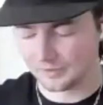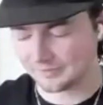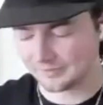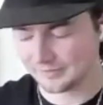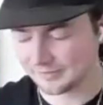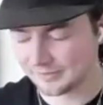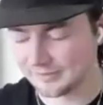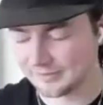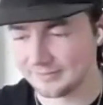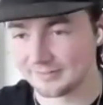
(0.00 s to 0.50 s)

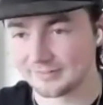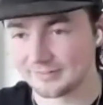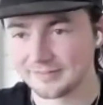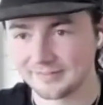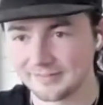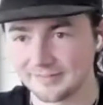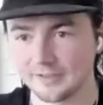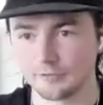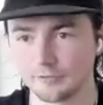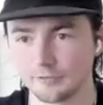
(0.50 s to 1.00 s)
is
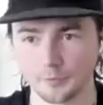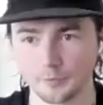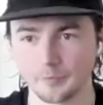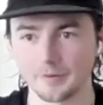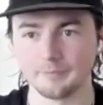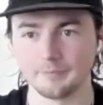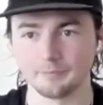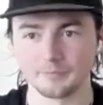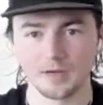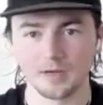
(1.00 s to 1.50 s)

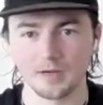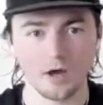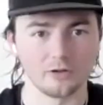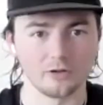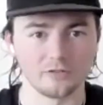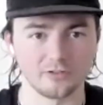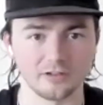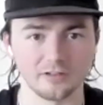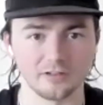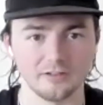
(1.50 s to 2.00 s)
considerably
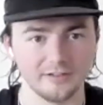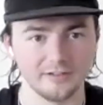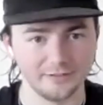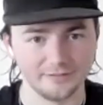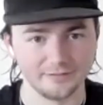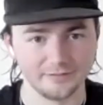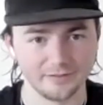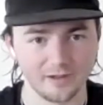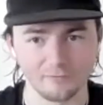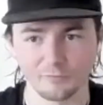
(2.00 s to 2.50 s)
larger,
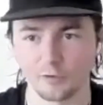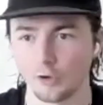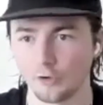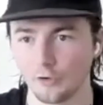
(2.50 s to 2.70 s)
and I've got an